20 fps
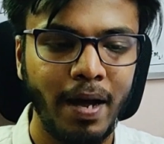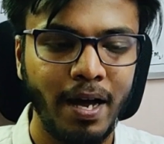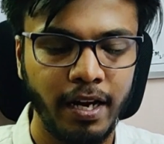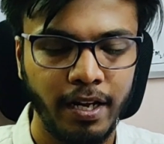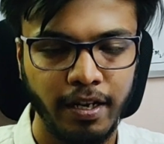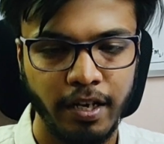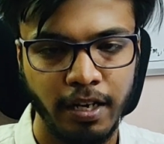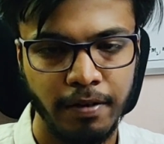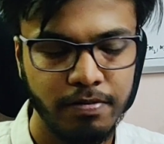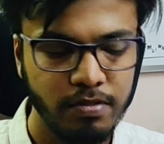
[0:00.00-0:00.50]

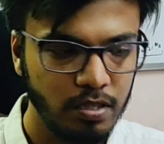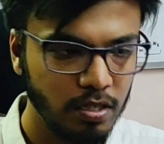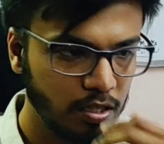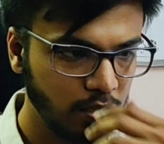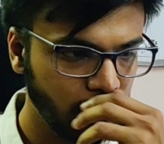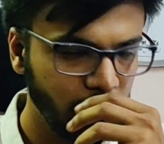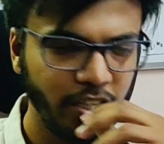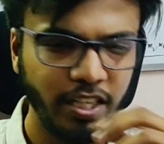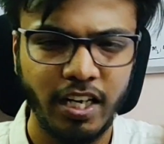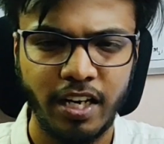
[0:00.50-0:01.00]
paragraphs,
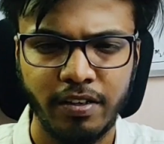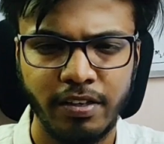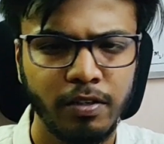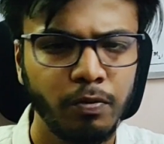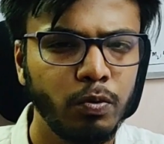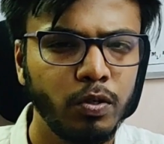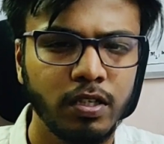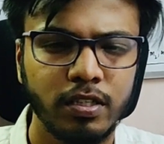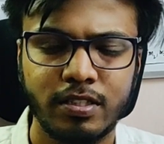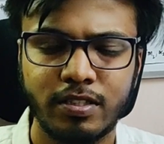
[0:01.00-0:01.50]

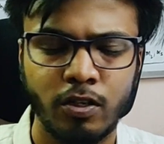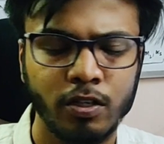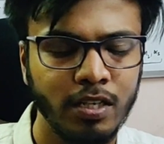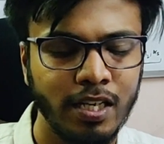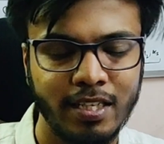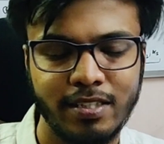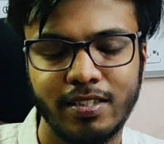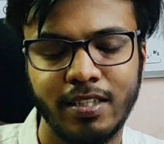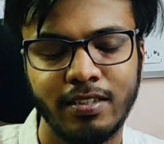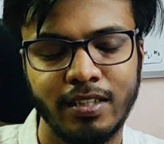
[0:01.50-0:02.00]
300 words
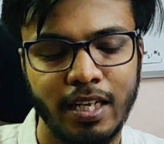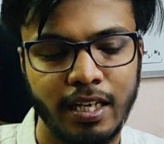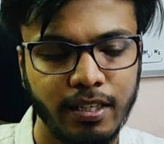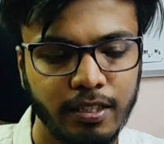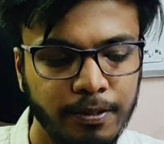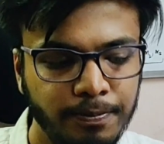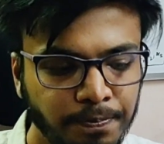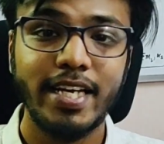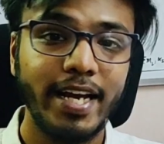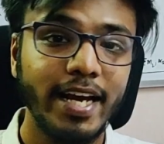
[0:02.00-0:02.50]
or less than
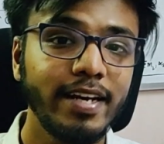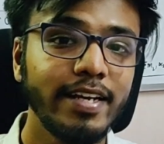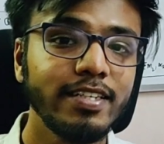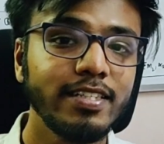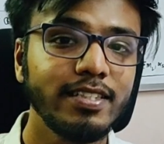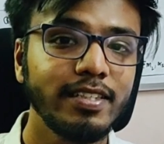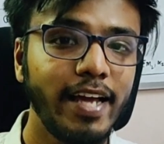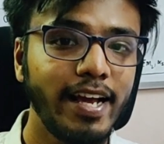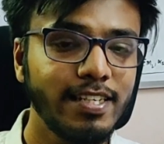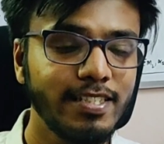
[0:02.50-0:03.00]
that. Second
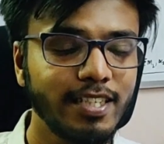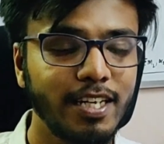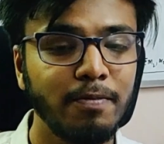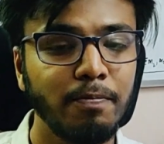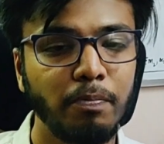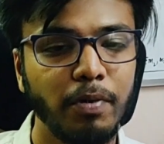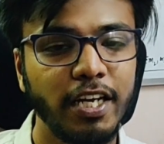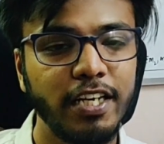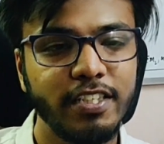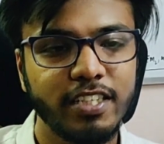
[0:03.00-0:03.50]
is text
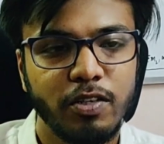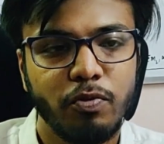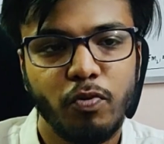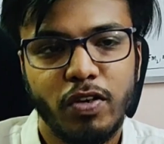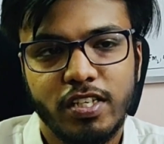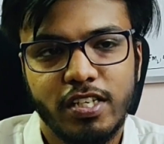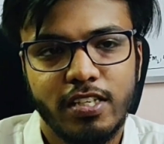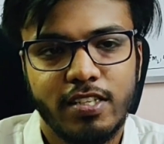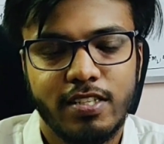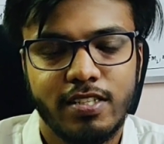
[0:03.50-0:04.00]

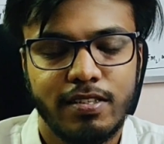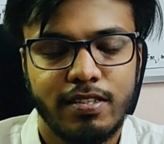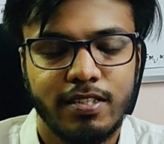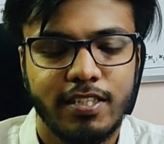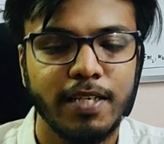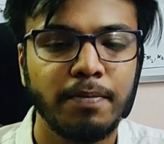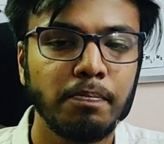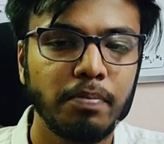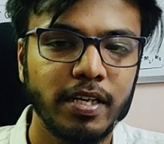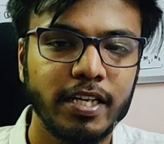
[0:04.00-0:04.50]
completion, which is
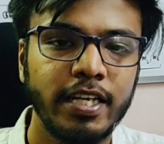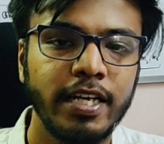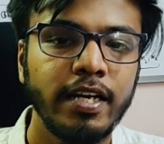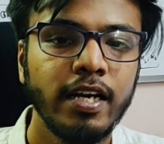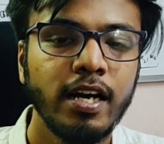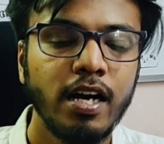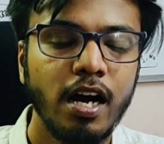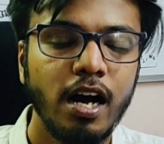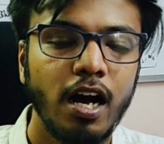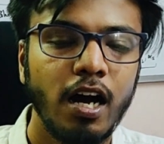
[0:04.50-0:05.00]

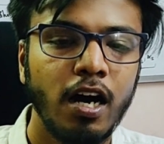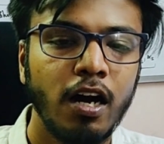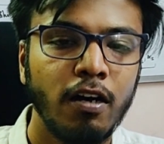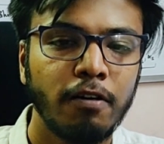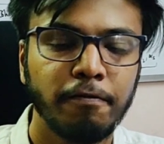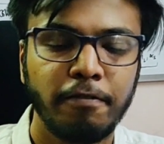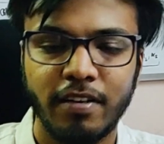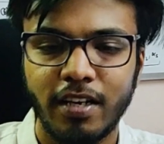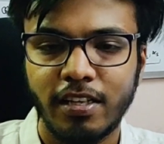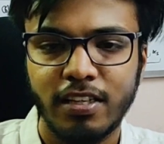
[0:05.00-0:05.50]
simply
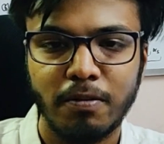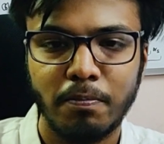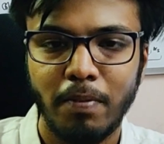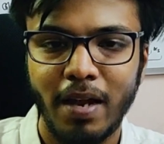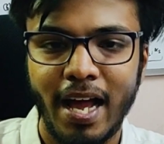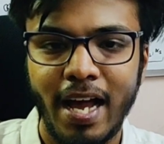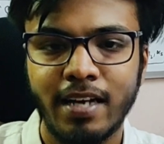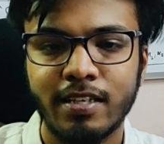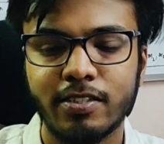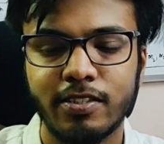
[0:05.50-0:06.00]
fill in the
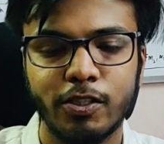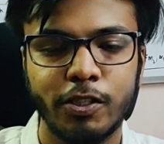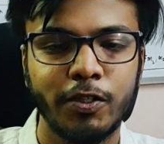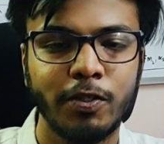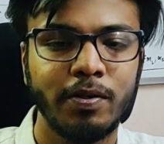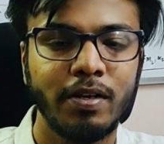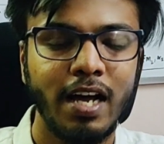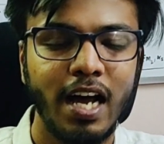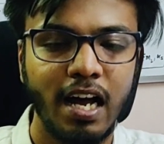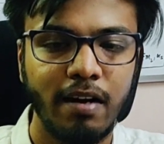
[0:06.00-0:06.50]
blanks. So
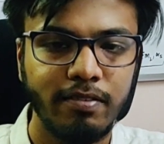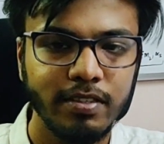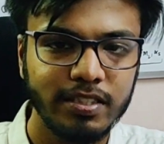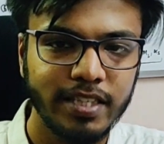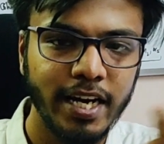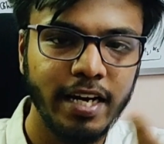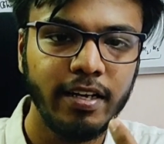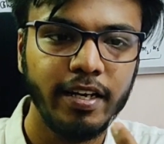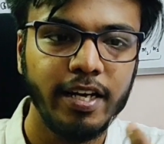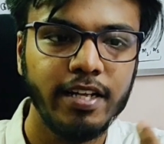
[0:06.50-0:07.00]
you will have a
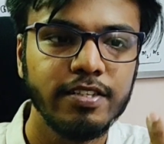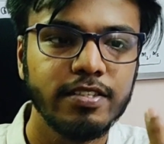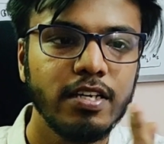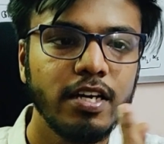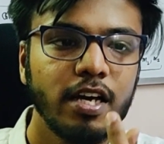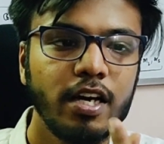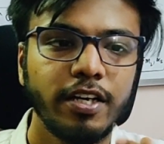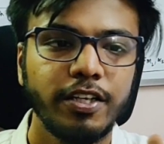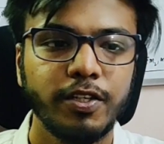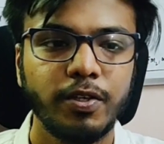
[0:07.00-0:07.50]

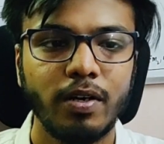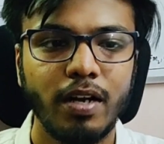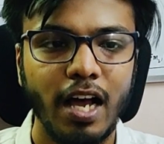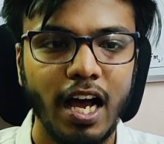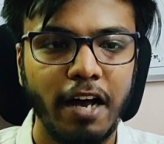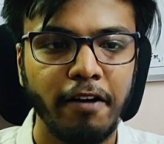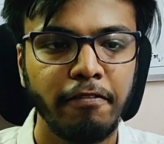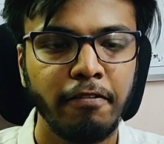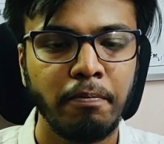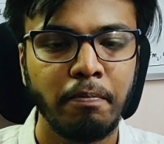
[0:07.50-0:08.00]
sentence, you
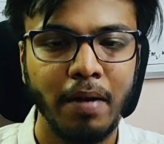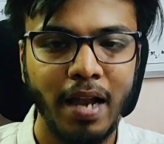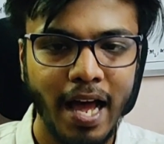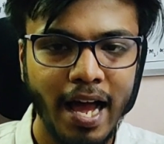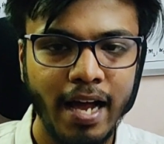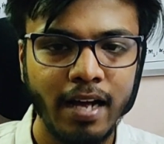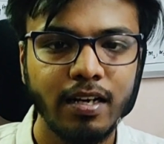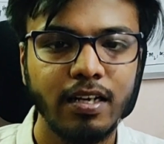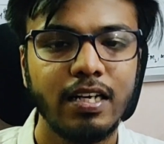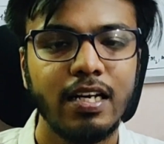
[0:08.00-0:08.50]
will have a
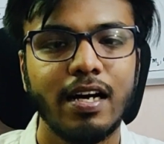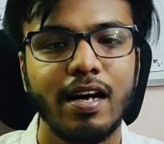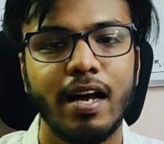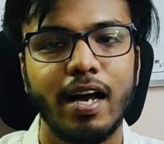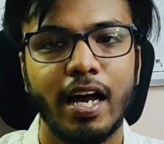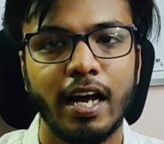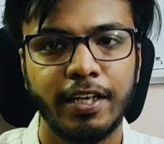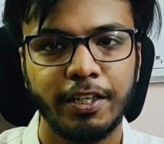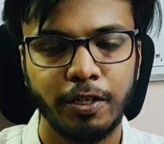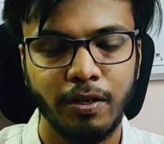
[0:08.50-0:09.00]
blank,
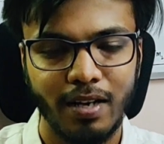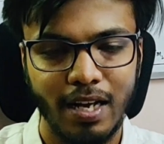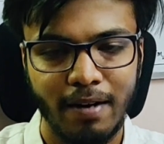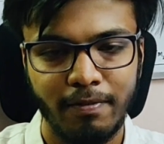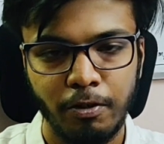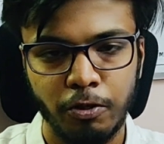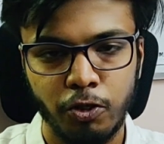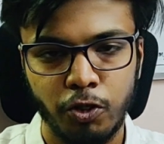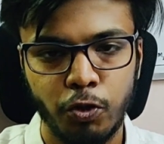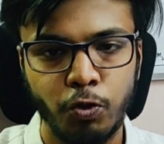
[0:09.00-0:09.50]
and you'll
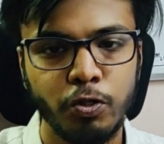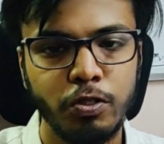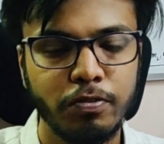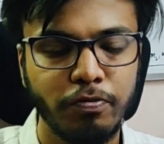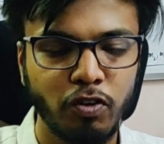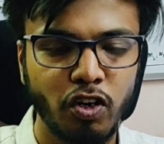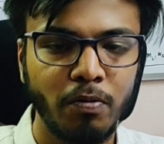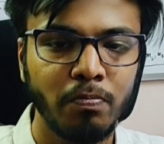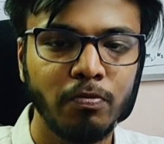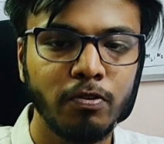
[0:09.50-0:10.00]
have to
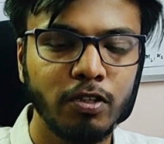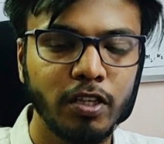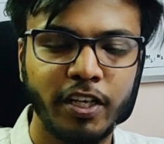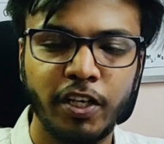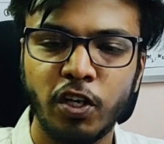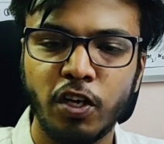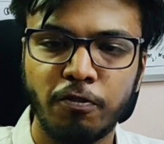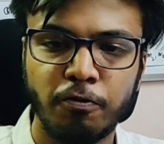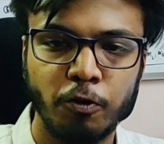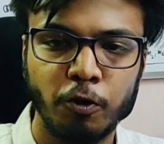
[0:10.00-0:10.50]
choose from
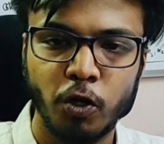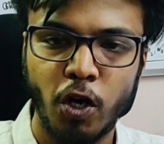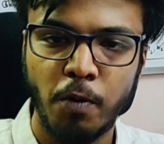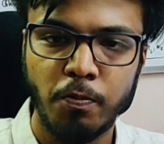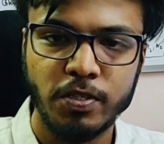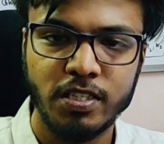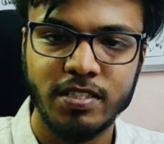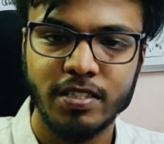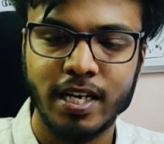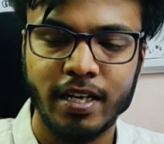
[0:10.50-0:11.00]
3 or 4
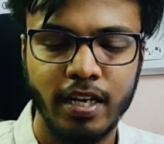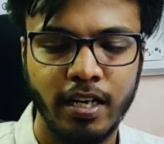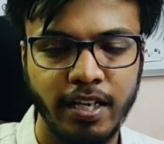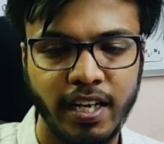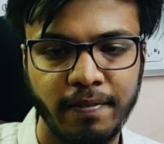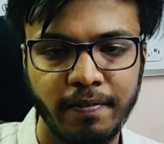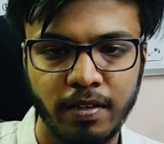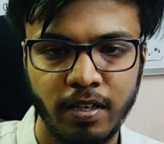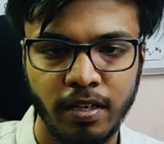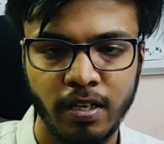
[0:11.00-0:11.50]
options that
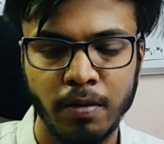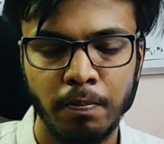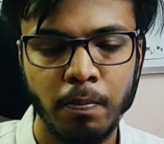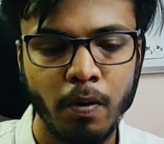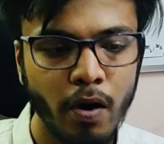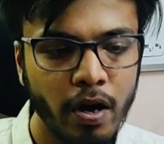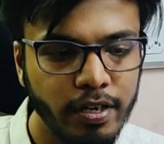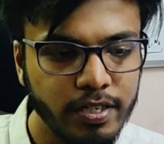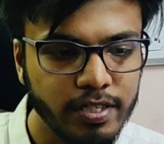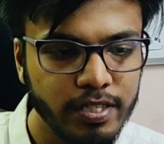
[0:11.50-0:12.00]
are given in a
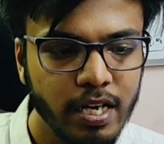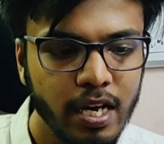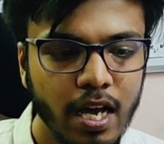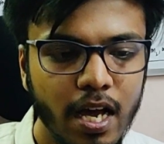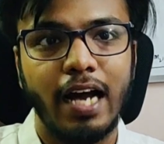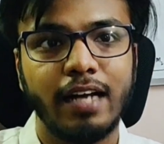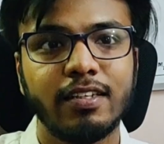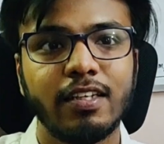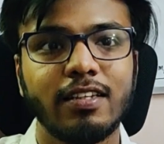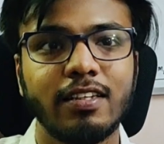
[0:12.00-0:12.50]
box.
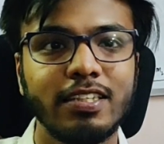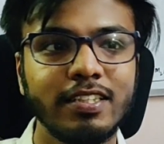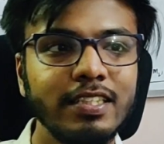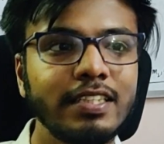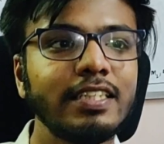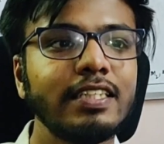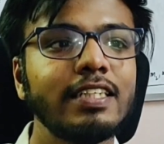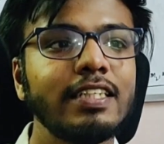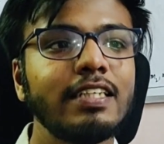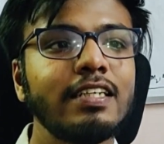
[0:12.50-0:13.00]
And the
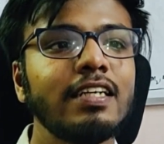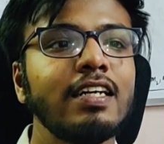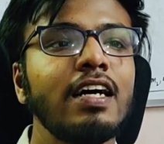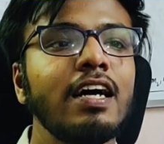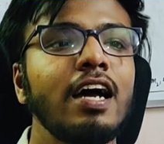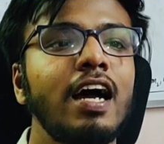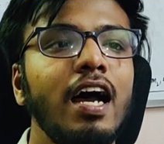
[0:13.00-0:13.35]
third